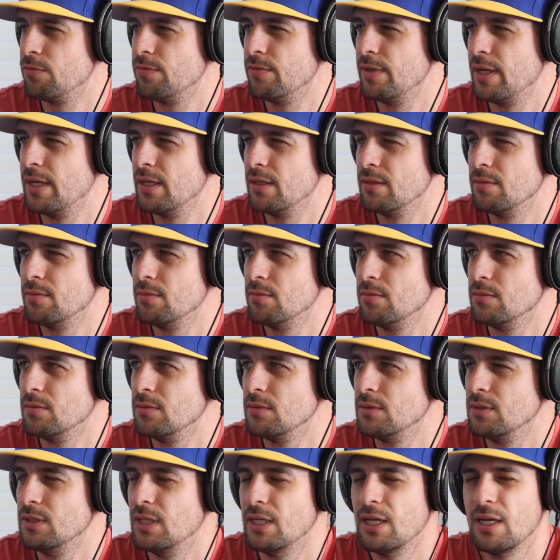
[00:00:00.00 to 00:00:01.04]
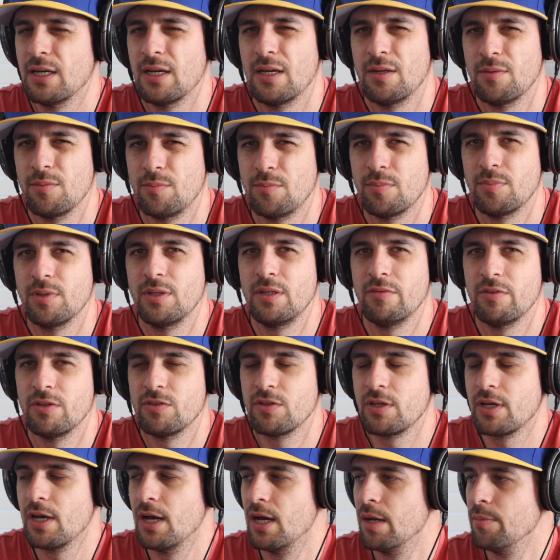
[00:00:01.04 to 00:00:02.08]
fan, yeah, I believe it's
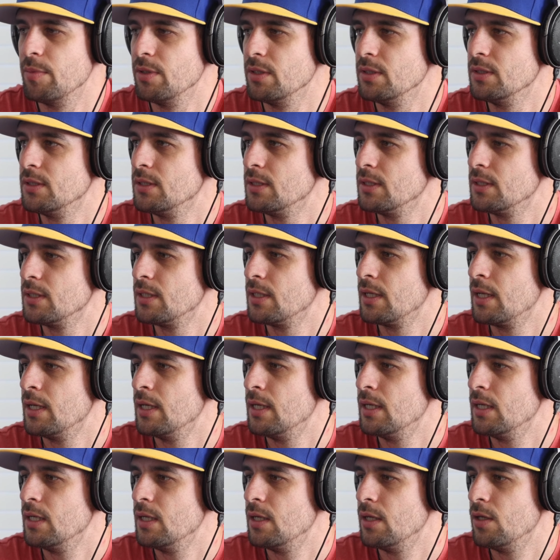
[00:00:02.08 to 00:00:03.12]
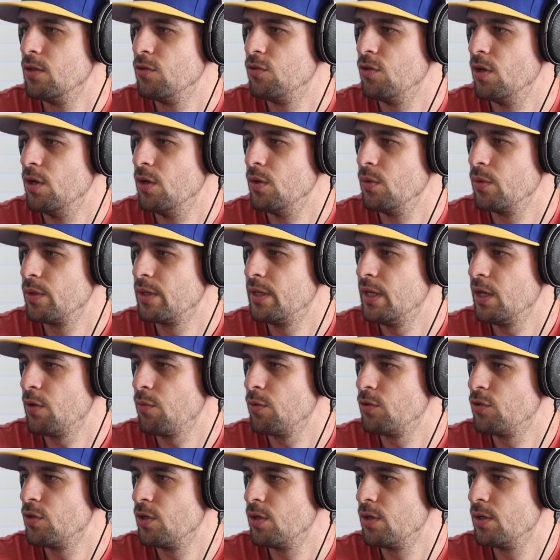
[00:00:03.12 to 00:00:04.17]
a common. So kick
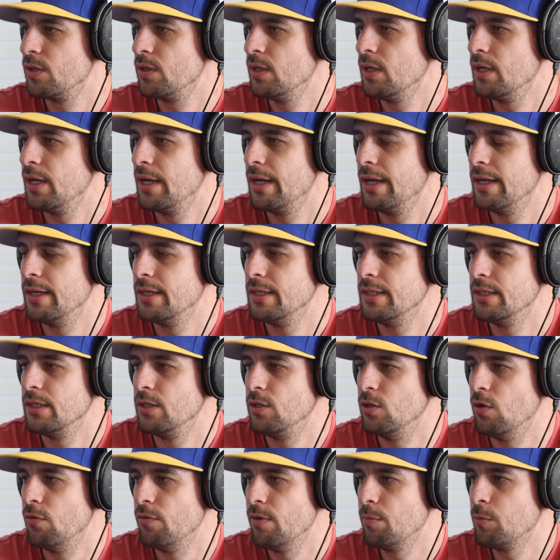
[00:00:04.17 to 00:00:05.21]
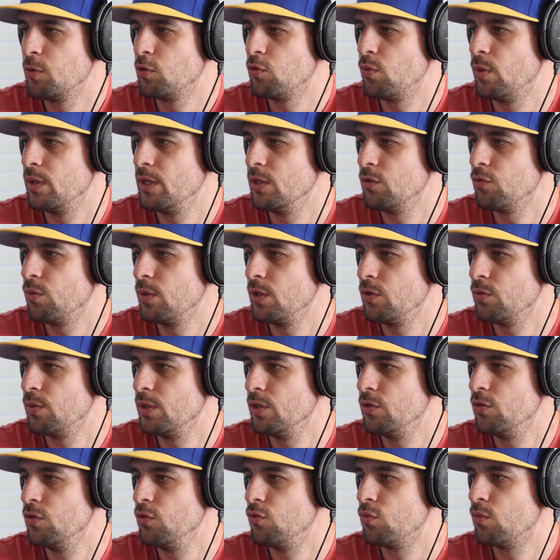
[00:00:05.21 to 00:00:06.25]
return, November 20th,
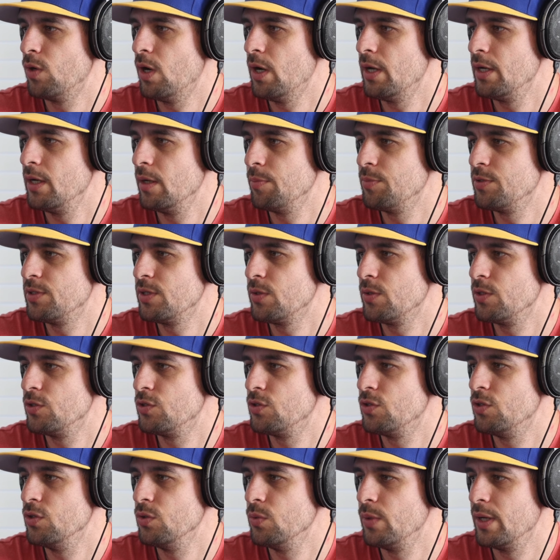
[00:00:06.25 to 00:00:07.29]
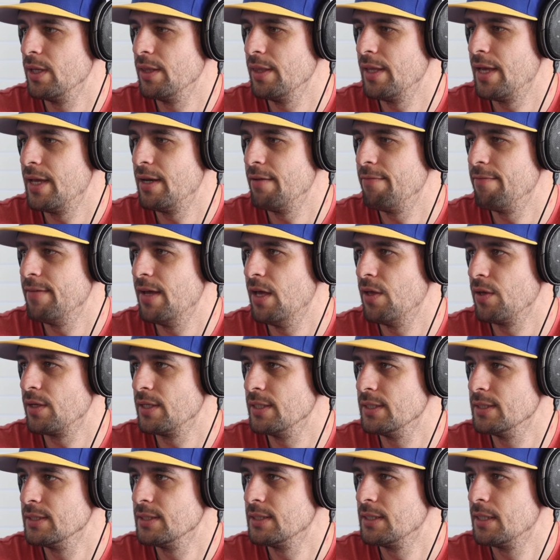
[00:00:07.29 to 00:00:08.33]
2022. Draw it up, Series 2, Atlanta
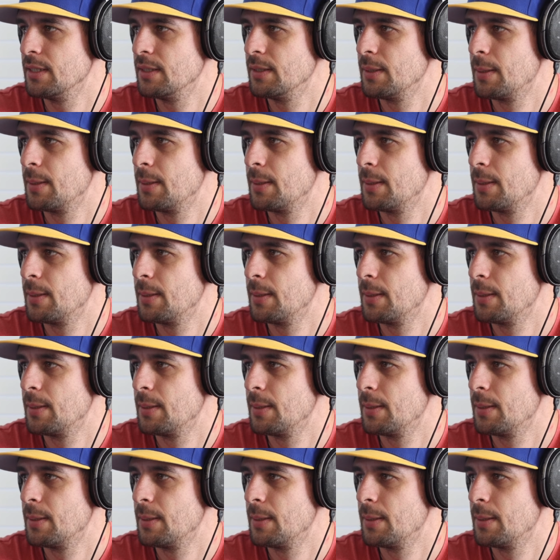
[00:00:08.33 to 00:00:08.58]
Falcons.